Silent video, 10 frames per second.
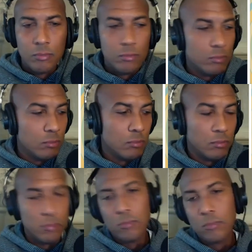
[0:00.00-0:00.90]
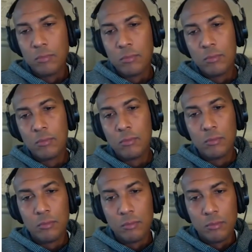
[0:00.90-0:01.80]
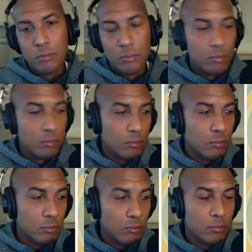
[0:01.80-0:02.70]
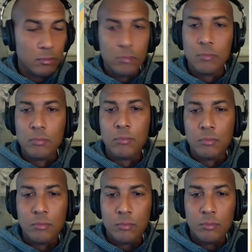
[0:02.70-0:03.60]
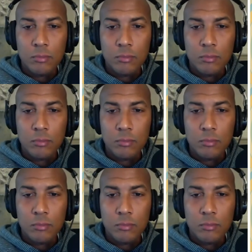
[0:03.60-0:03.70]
The person shown says nothing.